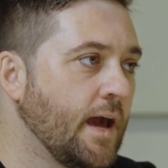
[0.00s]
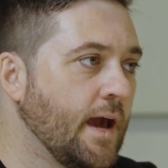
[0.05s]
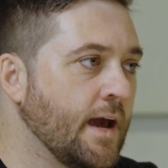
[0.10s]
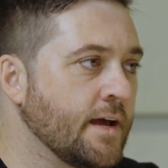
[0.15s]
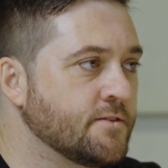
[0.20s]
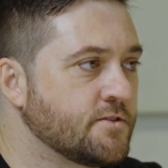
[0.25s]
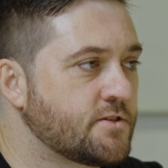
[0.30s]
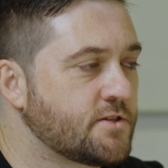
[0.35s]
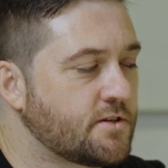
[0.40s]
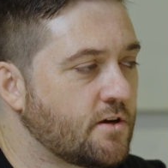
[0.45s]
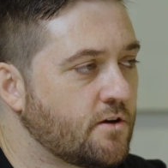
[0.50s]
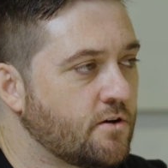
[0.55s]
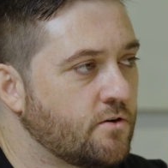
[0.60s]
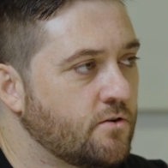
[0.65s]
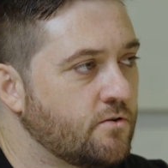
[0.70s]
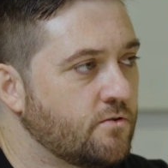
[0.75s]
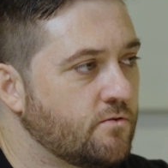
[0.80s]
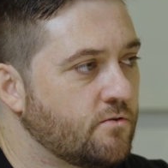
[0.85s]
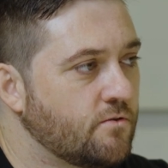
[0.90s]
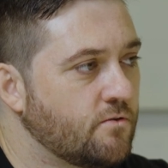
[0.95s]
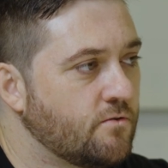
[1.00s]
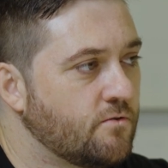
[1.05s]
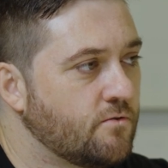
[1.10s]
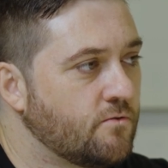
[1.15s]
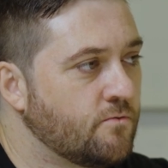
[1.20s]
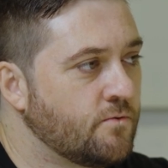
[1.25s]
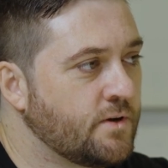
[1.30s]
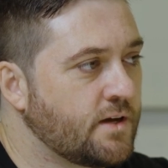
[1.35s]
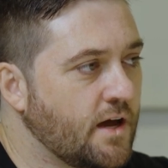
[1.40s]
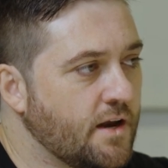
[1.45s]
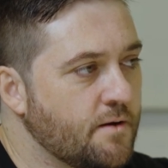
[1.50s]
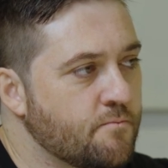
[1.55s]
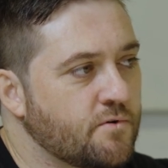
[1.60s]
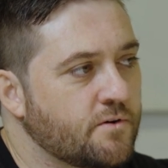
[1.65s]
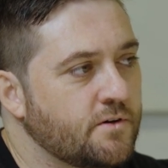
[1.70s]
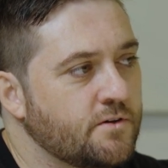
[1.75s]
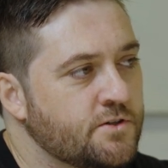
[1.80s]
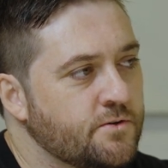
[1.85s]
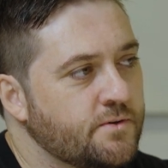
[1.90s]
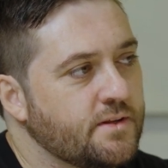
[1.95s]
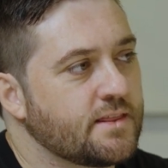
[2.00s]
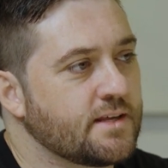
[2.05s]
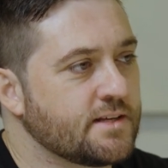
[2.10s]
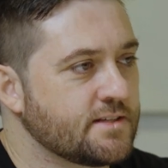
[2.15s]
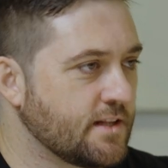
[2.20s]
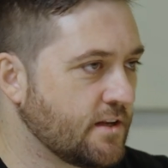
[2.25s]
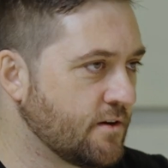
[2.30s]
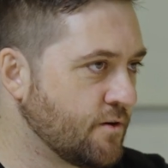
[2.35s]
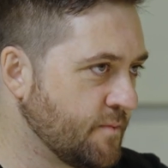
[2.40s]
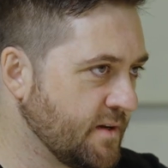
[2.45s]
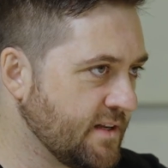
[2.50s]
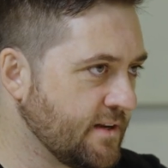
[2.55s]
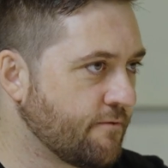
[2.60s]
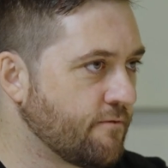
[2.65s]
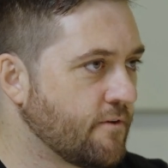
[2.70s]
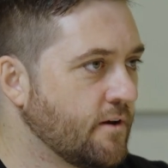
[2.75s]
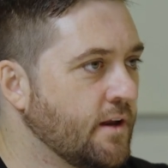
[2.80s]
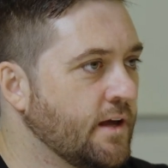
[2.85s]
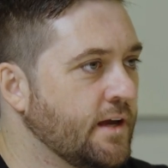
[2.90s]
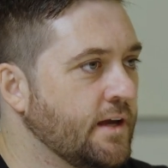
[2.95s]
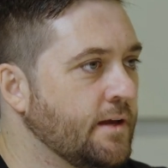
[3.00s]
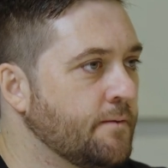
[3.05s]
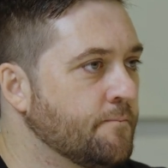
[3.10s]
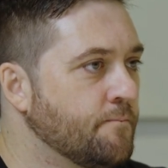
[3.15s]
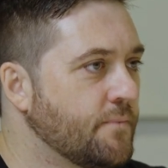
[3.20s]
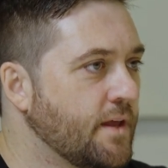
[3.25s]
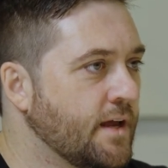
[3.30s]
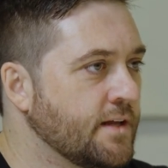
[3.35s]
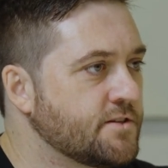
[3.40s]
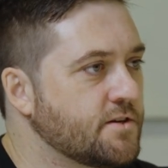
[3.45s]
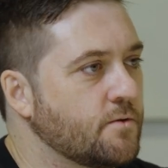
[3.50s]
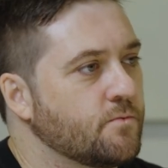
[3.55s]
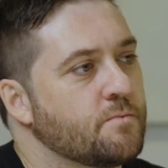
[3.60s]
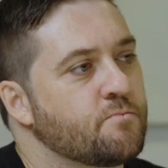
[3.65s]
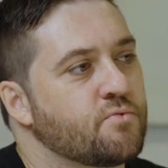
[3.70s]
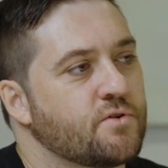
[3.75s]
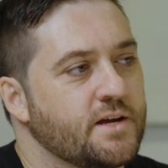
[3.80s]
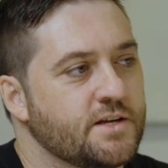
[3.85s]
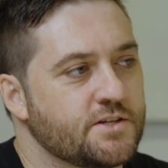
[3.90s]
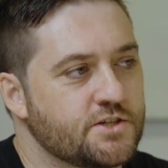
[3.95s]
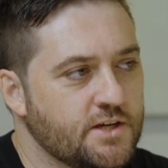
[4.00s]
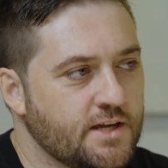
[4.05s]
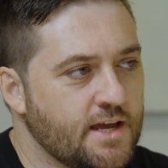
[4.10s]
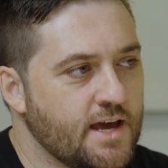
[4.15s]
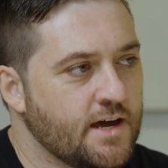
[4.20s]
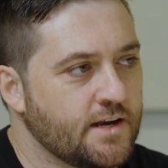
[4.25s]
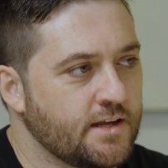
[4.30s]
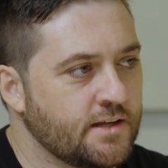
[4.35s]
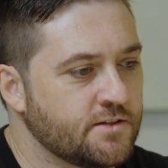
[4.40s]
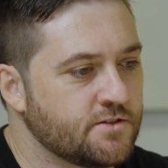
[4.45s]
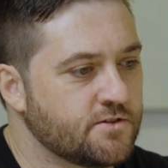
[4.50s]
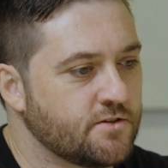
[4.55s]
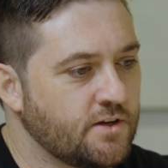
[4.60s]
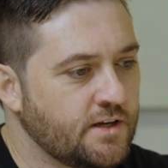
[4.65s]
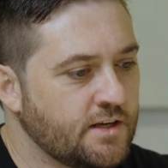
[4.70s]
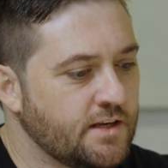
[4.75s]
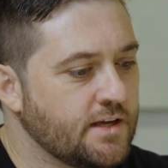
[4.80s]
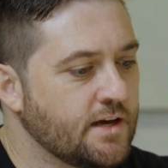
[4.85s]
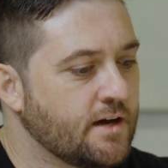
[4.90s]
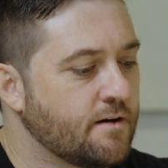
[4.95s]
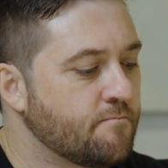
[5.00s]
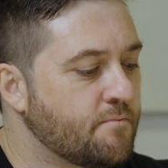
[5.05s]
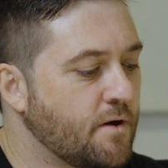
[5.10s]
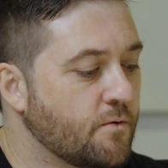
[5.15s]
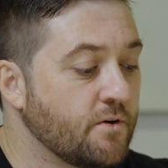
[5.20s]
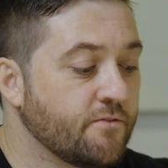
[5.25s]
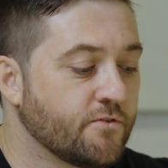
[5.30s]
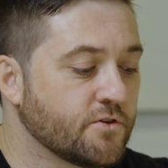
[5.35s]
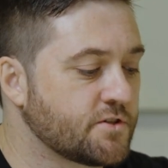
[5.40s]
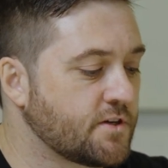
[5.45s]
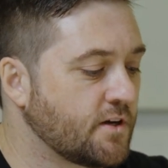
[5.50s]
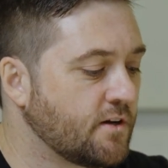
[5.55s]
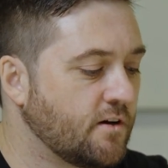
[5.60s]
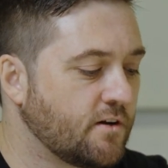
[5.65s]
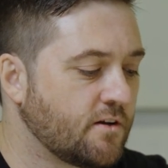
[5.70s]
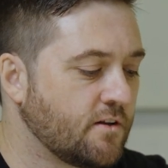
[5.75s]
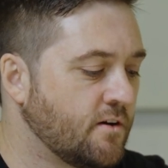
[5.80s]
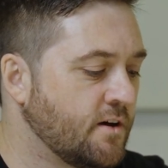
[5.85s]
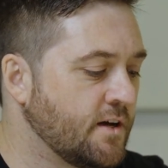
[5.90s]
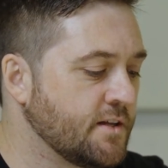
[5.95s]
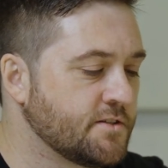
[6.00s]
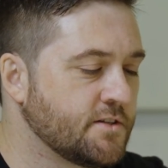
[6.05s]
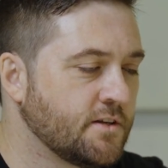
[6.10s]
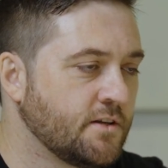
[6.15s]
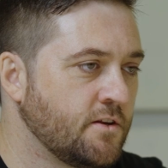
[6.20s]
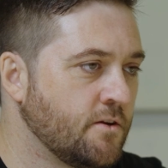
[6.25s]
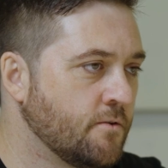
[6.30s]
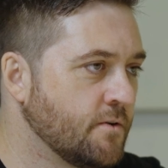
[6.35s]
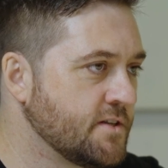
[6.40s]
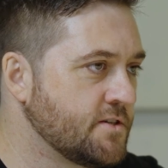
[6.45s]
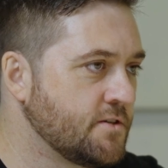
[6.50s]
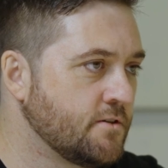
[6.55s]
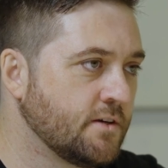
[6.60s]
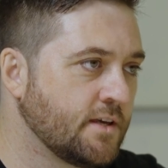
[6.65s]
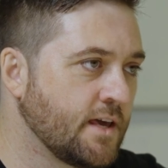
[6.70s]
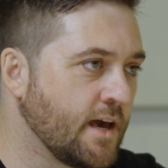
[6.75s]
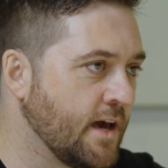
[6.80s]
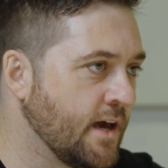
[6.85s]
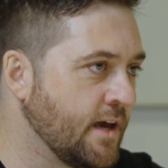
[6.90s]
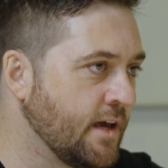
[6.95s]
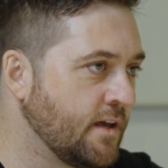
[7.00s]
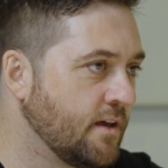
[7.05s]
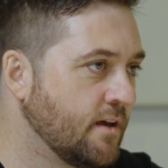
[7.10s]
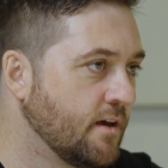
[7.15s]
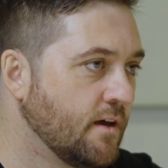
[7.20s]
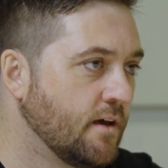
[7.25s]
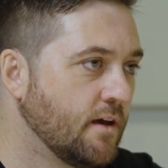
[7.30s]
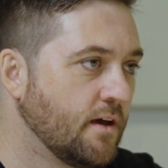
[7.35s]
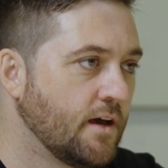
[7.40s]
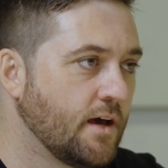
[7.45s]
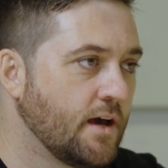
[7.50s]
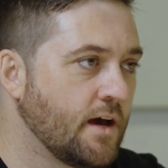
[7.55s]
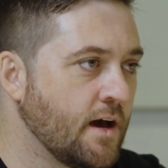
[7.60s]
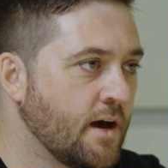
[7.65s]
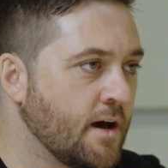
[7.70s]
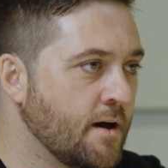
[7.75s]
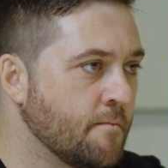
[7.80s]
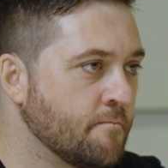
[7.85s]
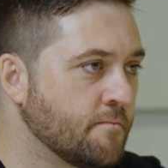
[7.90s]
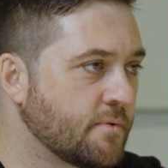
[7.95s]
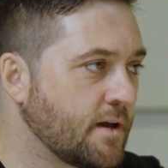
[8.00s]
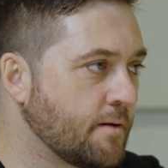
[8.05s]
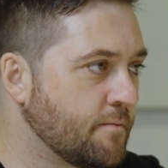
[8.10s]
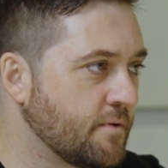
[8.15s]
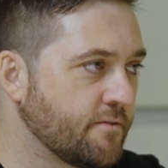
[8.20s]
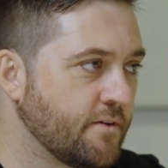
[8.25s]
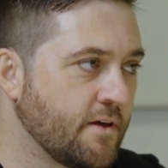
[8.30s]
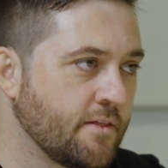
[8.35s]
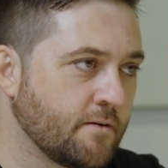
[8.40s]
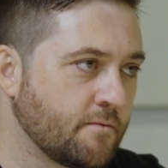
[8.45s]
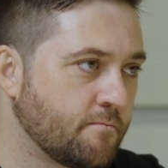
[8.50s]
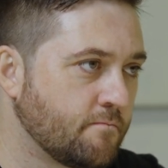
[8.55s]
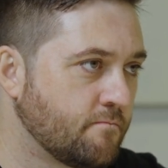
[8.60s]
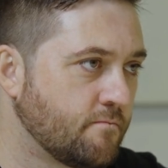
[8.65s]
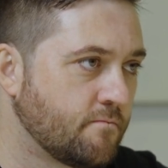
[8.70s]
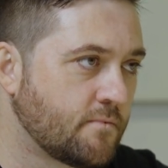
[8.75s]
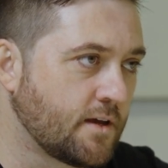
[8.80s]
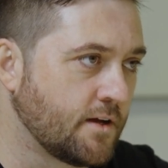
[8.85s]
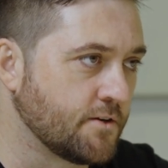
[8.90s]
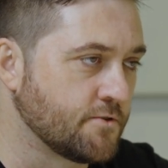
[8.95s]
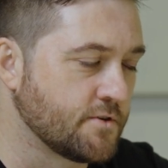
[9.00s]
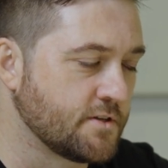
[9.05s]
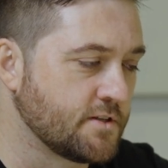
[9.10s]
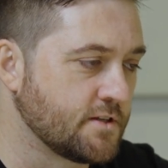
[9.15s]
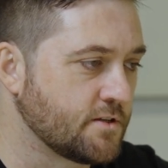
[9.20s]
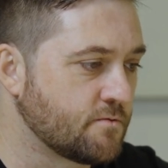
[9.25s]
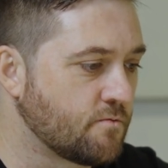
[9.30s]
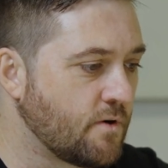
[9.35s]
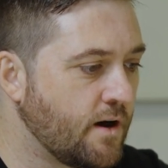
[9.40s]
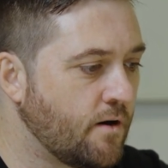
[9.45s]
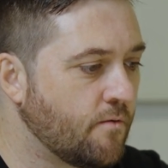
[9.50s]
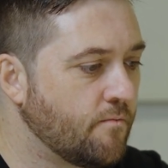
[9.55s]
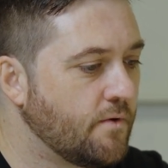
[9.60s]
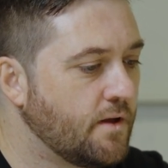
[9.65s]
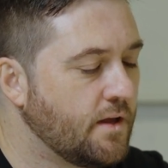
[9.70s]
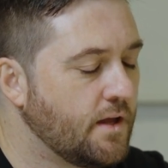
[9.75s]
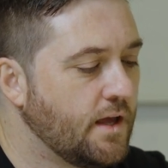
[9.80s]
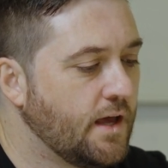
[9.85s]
And so we're kind of doing things a little bit differently. And so we're branching out into India, but we've also got clients in US, UK, a couple of other countries as well.